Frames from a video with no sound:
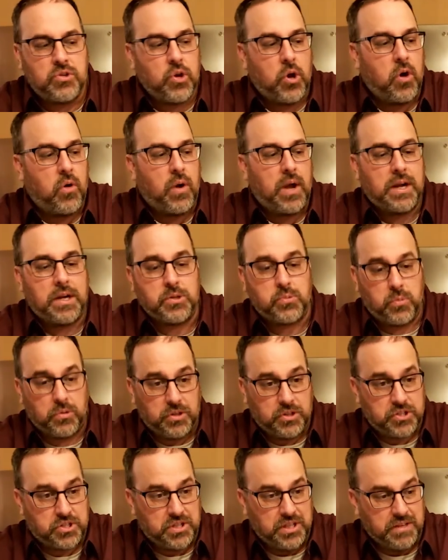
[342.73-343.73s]
So I guess
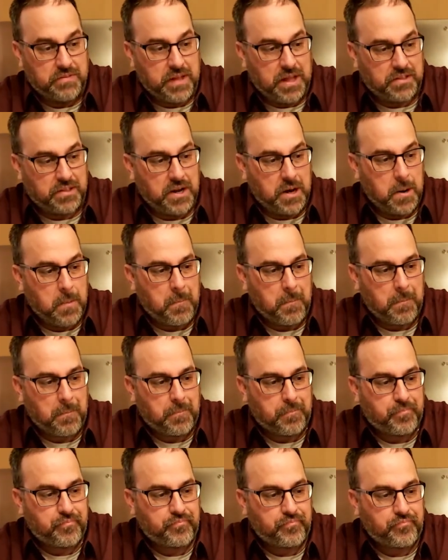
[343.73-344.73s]
we'll just leave that there
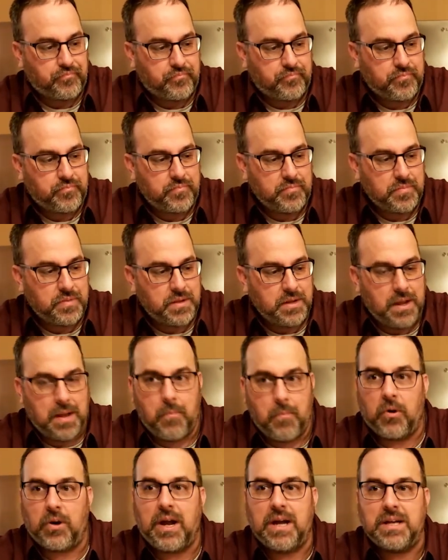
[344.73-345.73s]

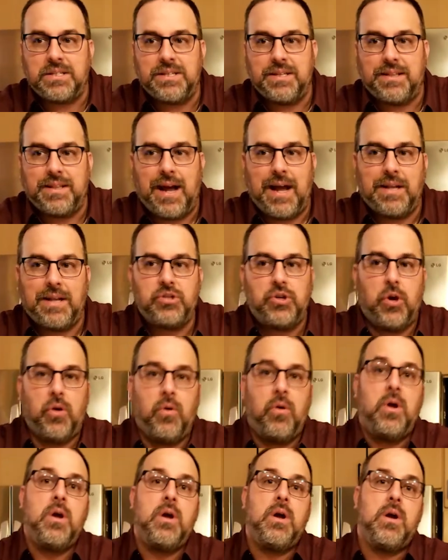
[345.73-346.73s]
and we'll kind of sip that.
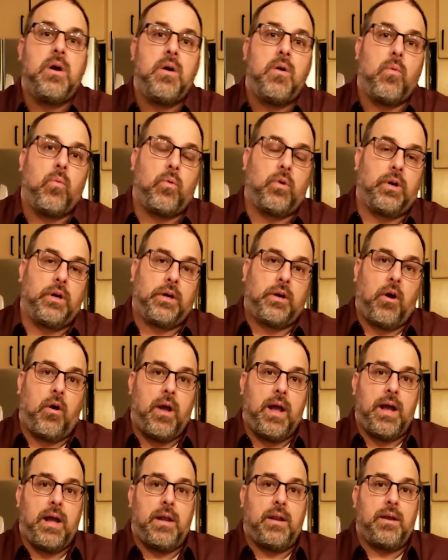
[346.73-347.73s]
So we're going to
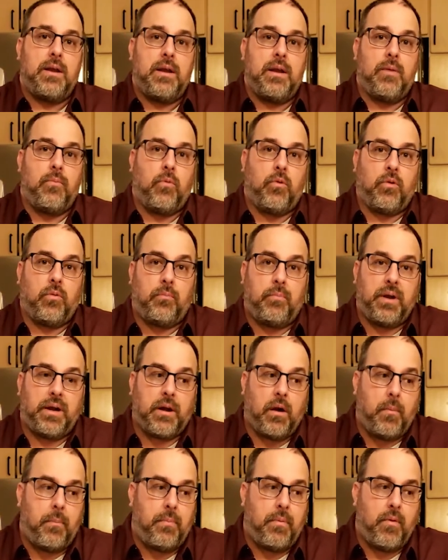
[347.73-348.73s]
go ahead and we'll
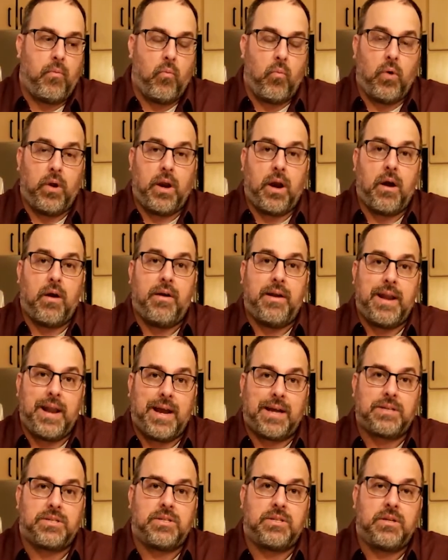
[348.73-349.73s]
pick up what our
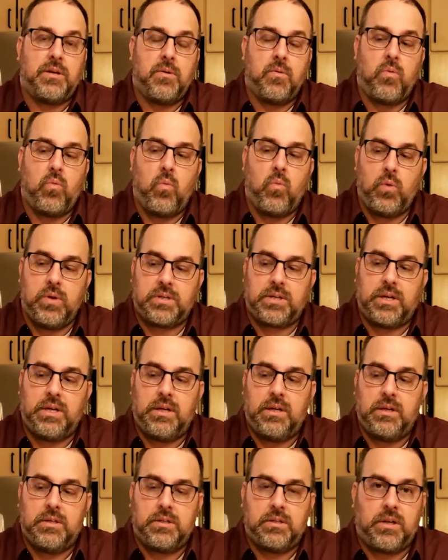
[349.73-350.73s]
next
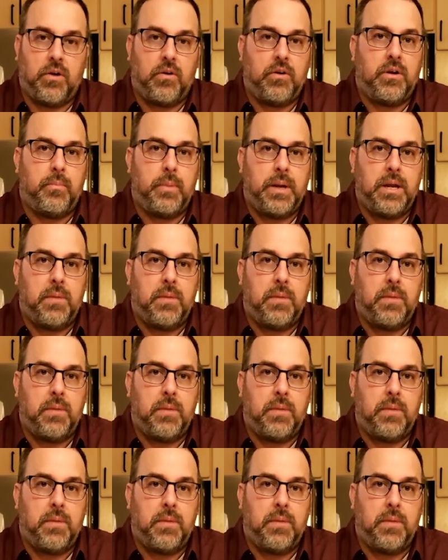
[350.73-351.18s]
whiskey is going to